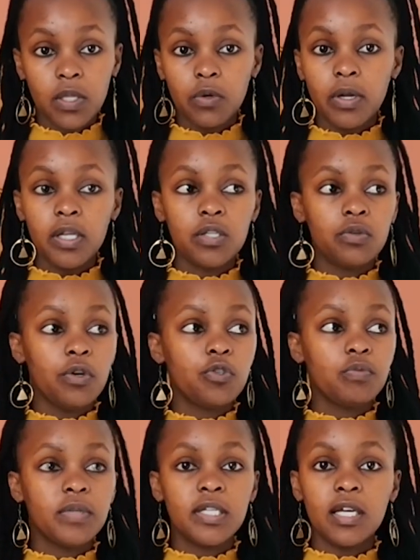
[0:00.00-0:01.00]
No one is going to
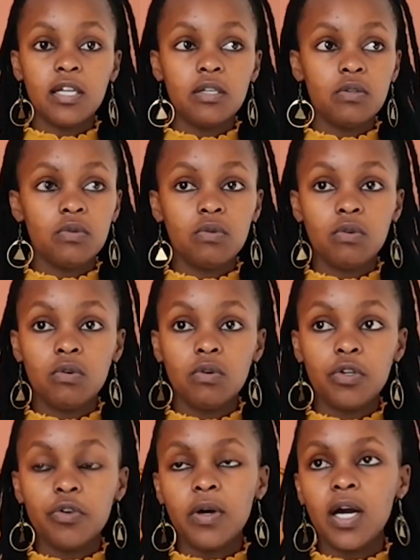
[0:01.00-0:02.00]
be telling you, oh,
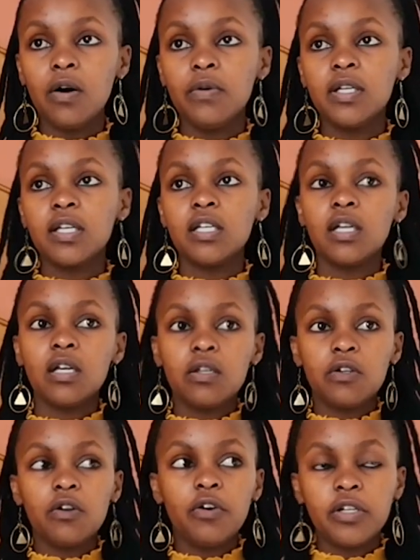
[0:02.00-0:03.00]
you know how in Kenya
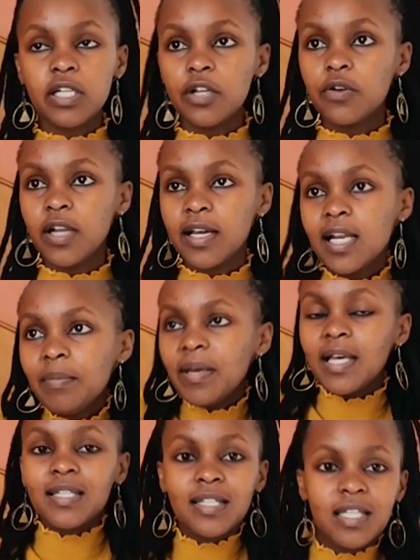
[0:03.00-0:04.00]
you lost and you're like, let me
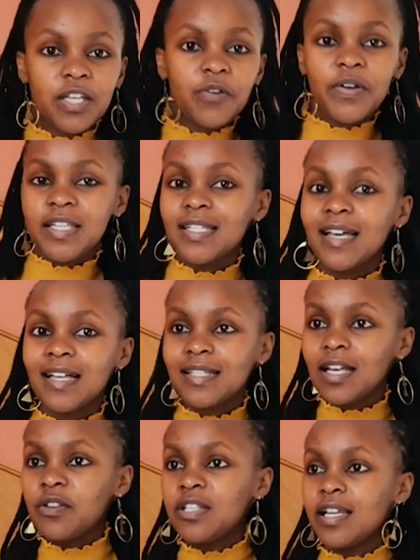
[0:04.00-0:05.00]
ask the security guards
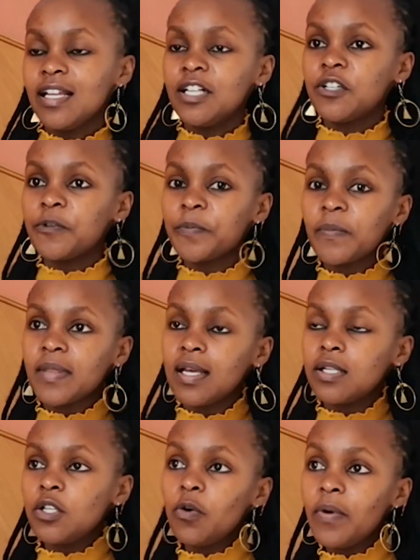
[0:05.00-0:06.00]
outside Hilton.
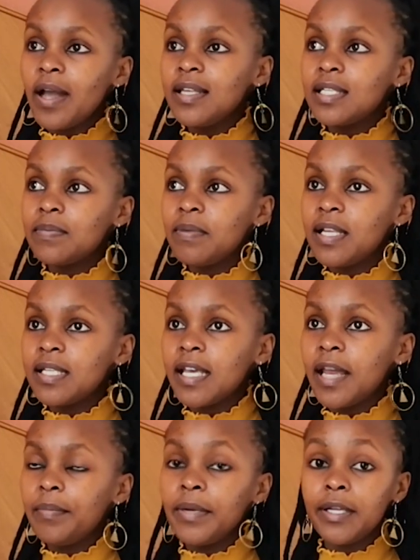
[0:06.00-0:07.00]
So where is place A
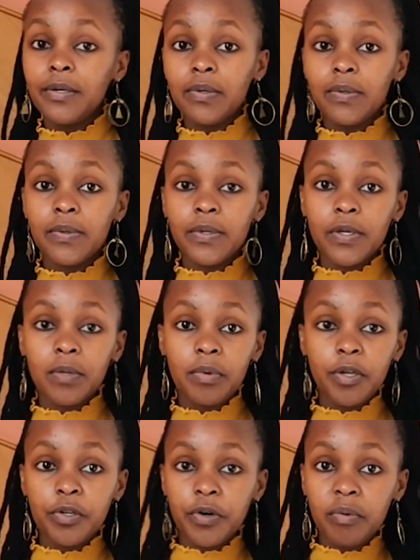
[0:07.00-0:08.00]
and B? No, you'll be
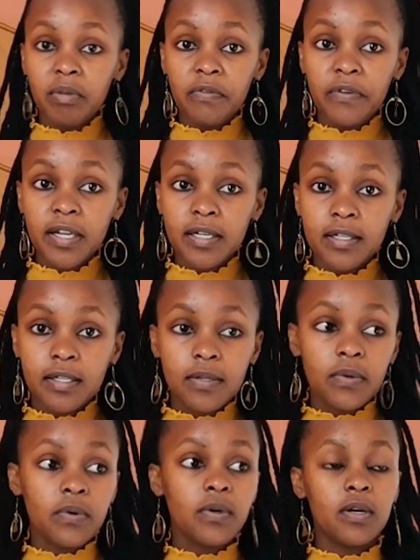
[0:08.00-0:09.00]
on your own, my friend.
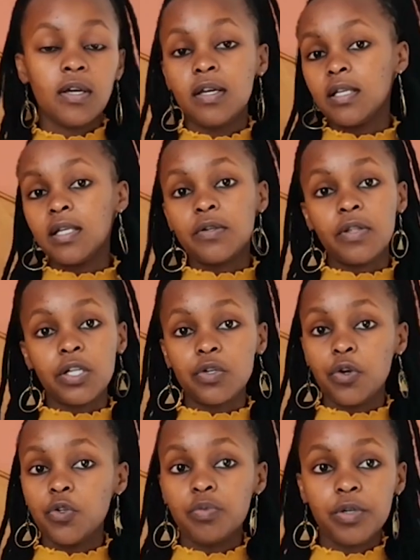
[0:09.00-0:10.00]
So just know that you're
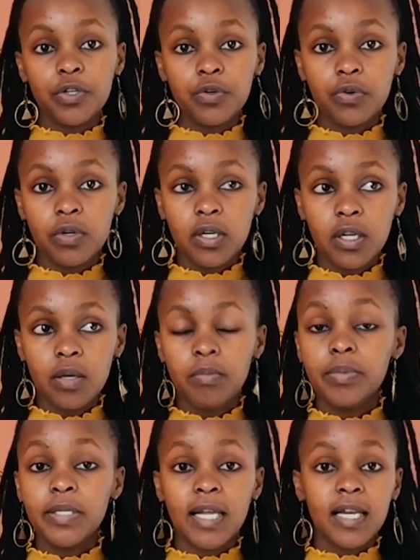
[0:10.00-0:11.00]
going to be on your own.
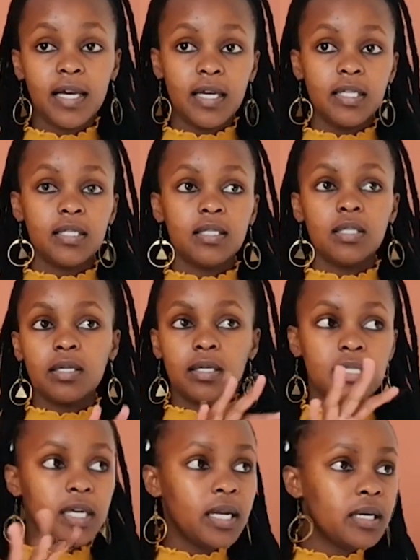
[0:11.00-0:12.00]
Be alert.
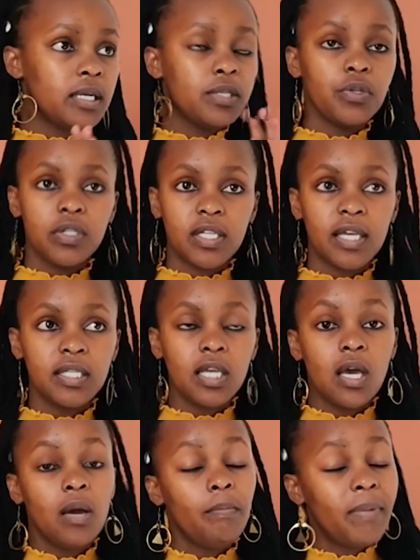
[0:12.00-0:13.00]
Try and read those signs.
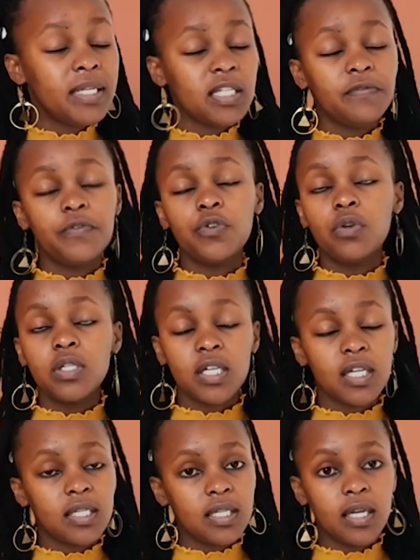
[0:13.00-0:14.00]
But if you don't
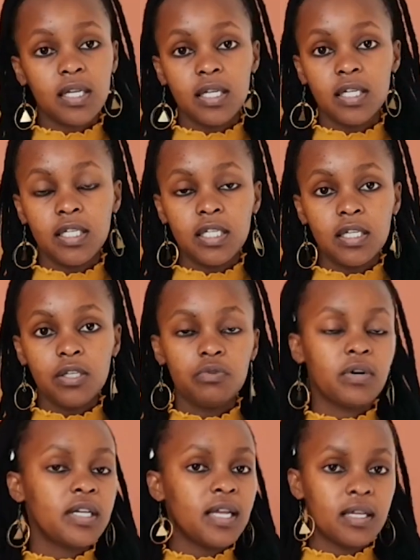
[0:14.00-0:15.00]
understand anything, you
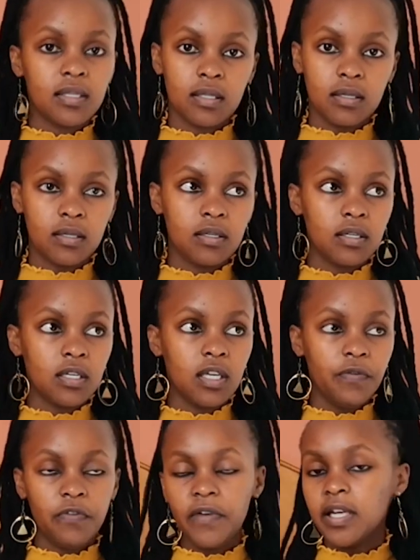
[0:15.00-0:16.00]
can ask.
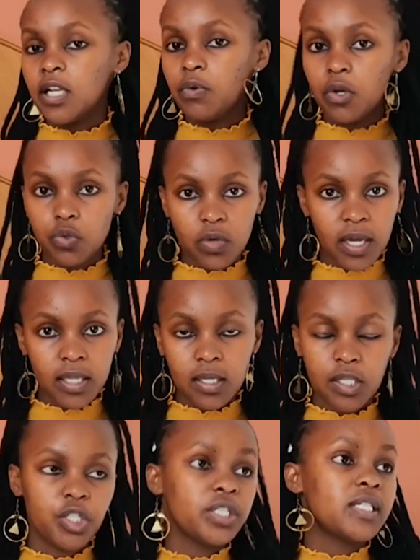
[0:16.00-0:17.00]
If you find anyone to
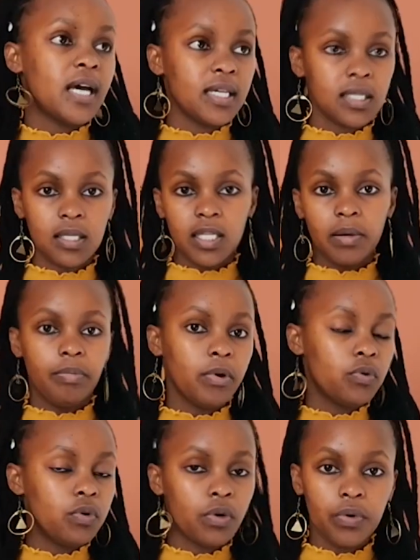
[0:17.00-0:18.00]
ask, just ask. There are people
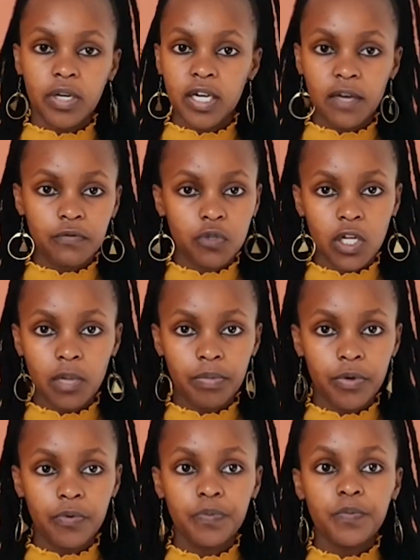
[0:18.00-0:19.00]
who are good enough to help
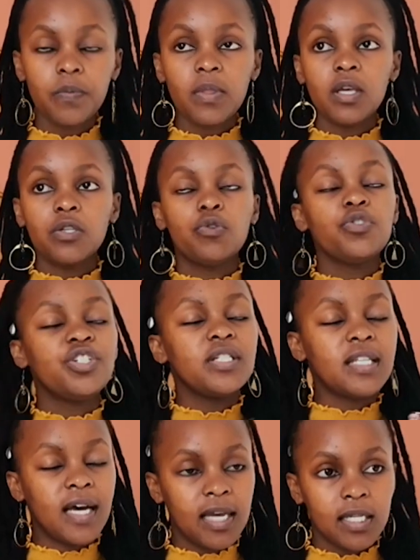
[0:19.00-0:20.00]
you. So
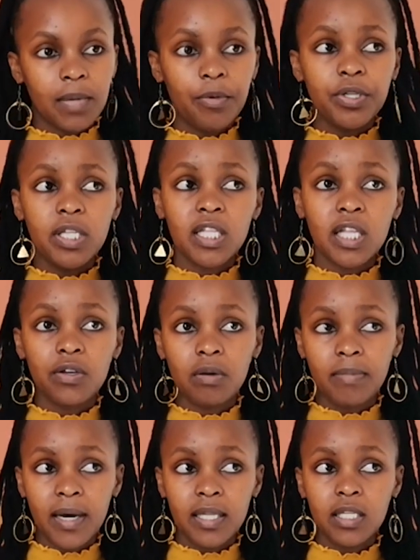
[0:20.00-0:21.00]
just ask. I'm not saying that they were
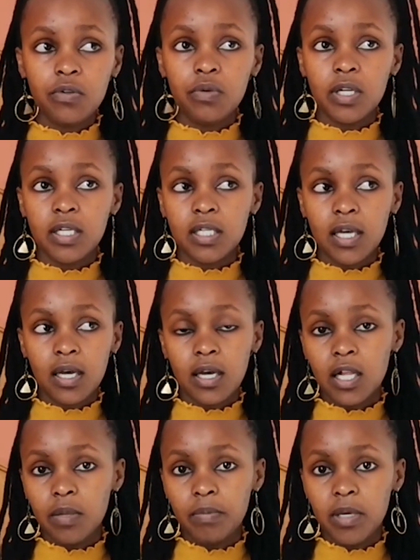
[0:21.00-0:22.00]
bad, they couldn't
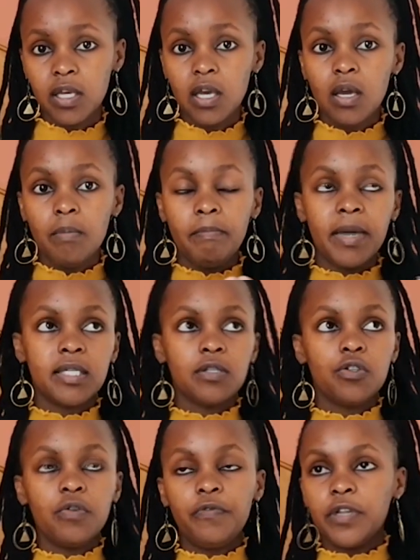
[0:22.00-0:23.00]
help me. But,
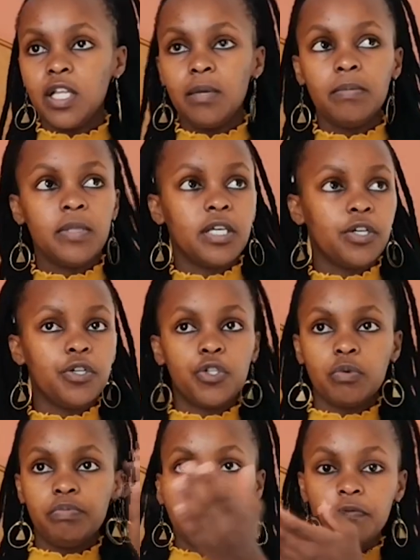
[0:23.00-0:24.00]
for them, they used
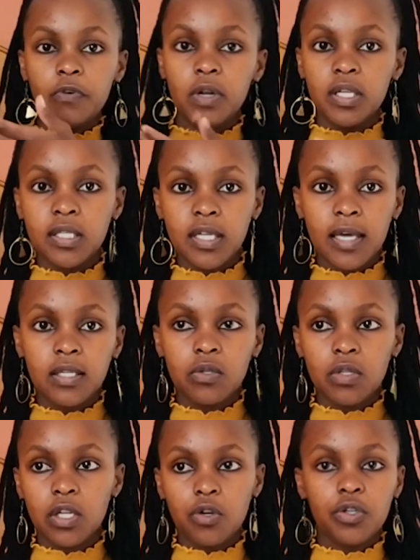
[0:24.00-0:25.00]
to people following signs.
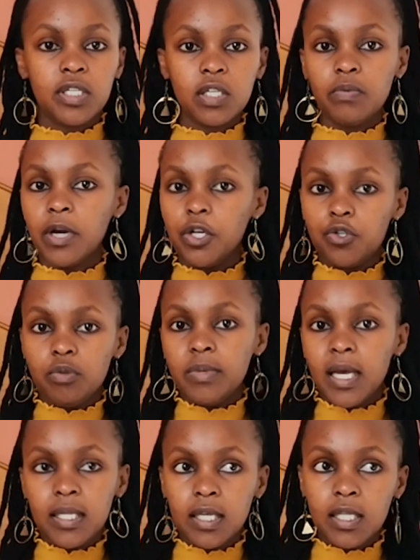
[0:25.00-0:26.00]
So they don't see why you should be
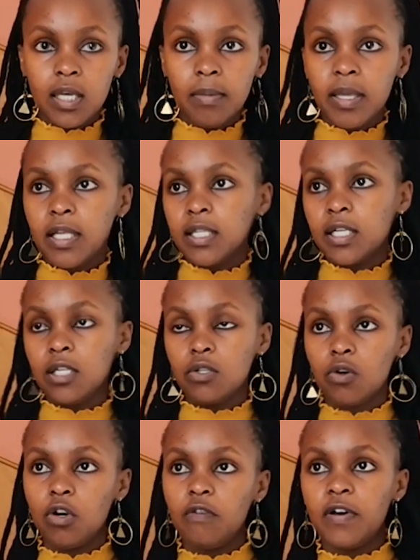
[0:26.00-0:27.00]
asking them and their signs
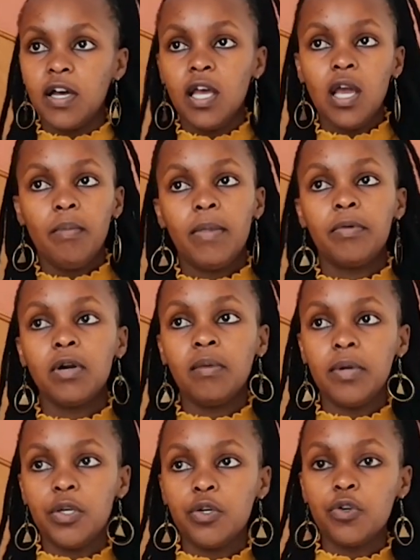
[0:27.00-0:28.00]
all over. But
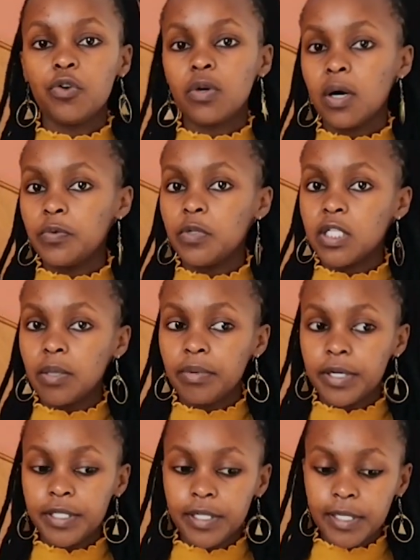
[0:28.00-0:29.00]
probably you don't know how to
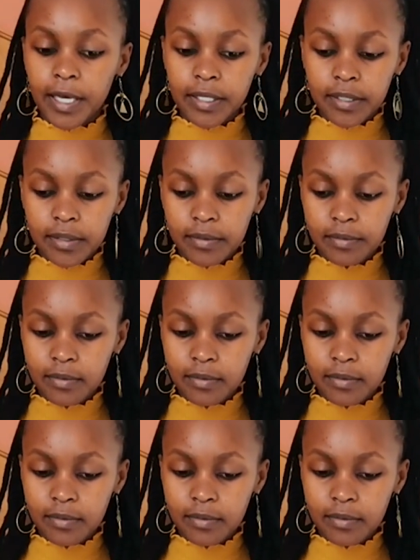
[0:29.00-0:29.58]
interpret the signs.